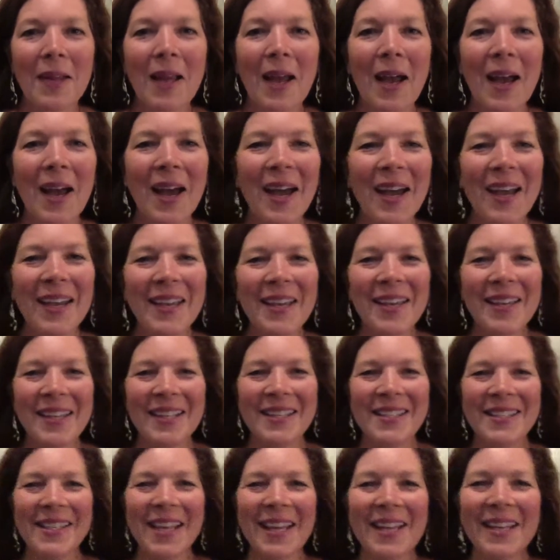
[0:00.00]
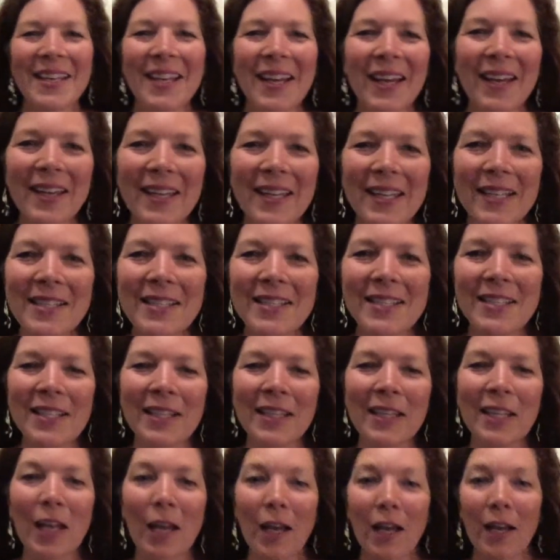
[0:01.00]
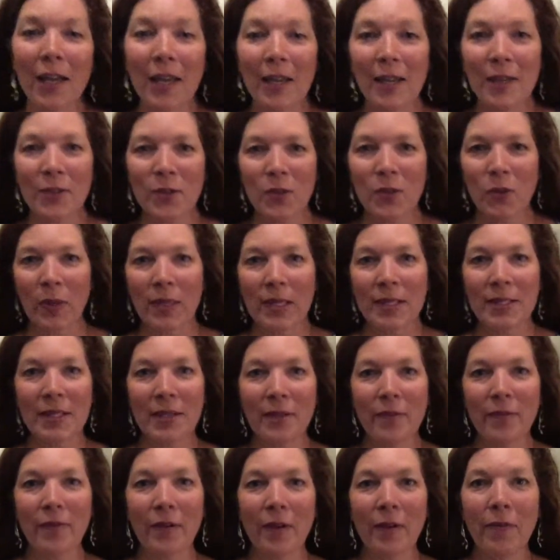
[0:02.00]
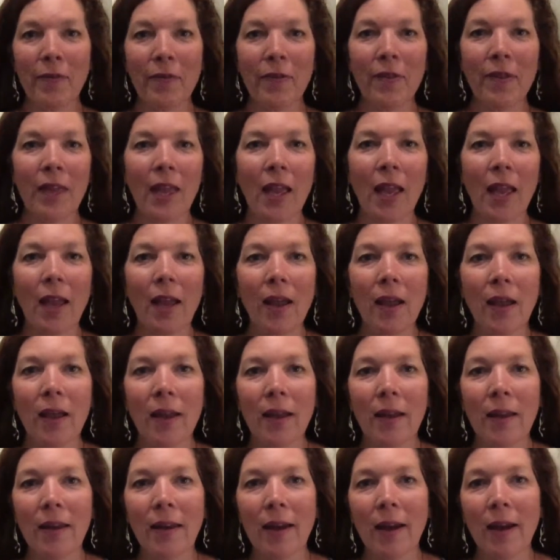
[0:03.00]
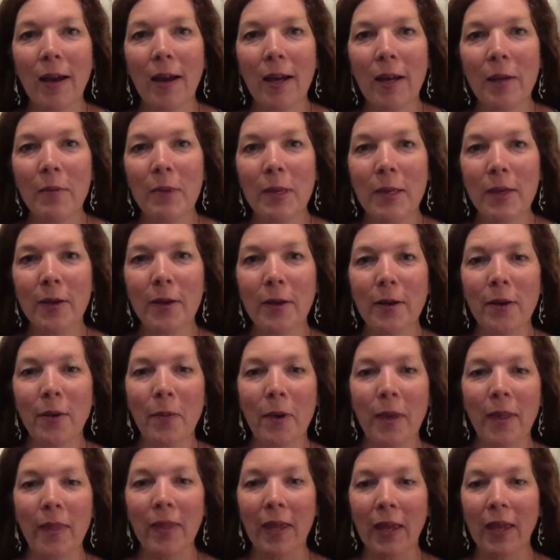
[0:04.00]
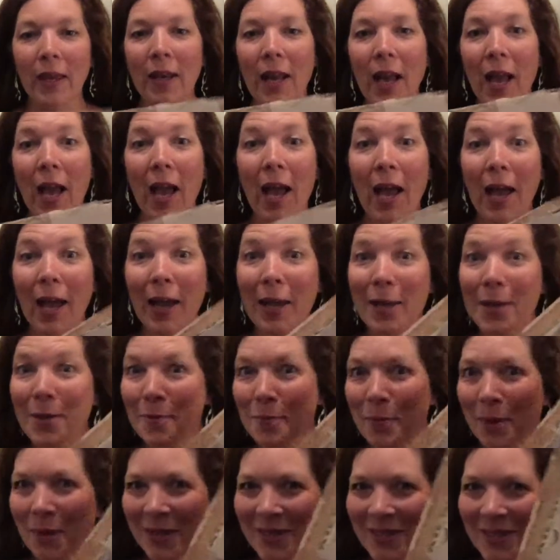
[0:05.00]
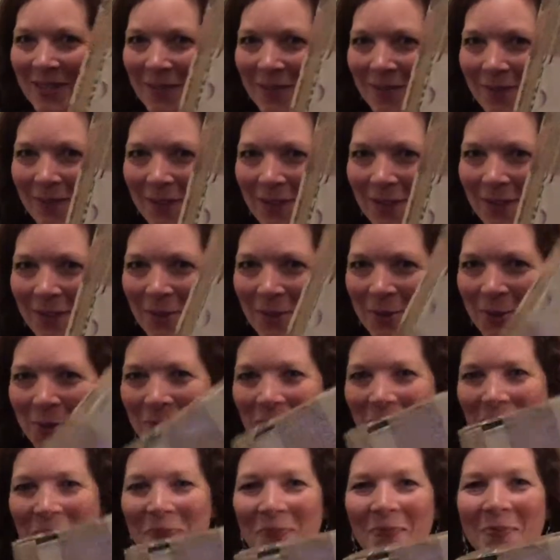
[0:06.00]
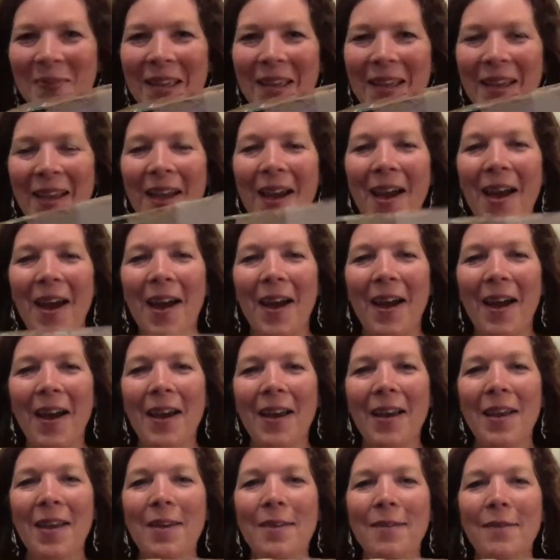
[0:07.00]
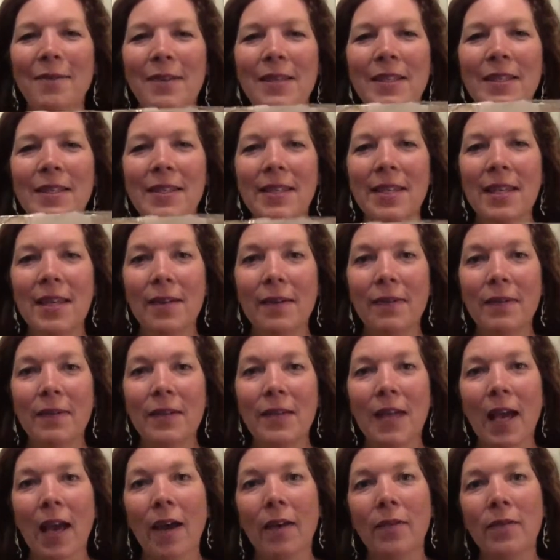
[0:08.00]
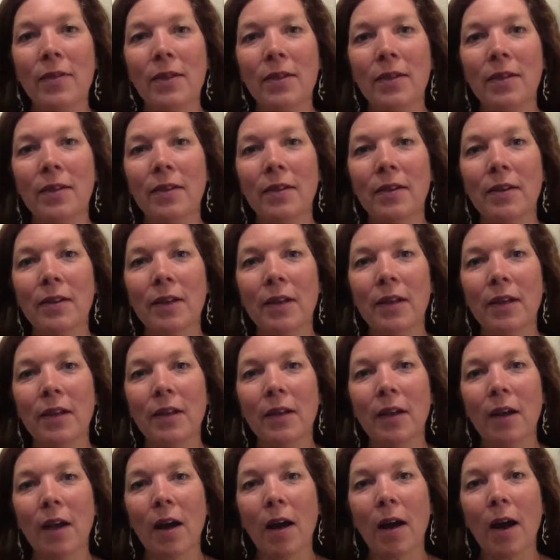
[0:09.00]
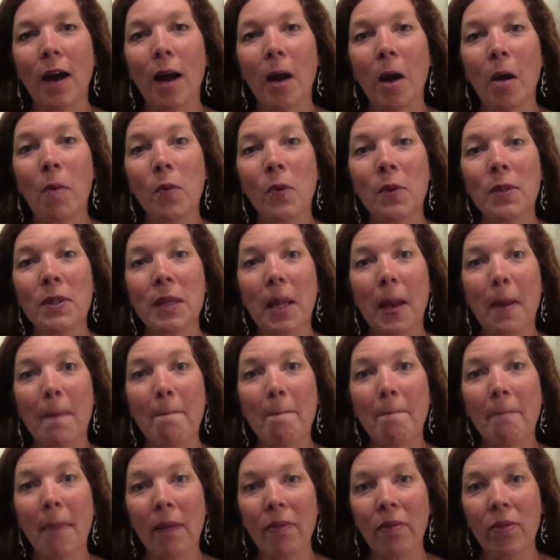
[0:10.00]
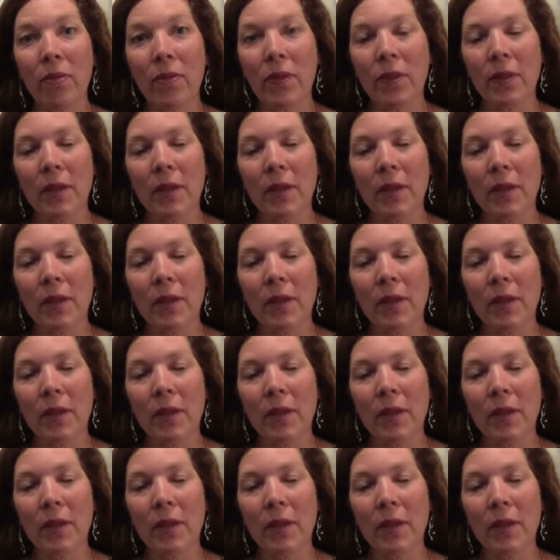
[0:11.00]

Hi, it's Sadhana. It's July 25th, and I'm here with an unboxing video. I received, after almost a month,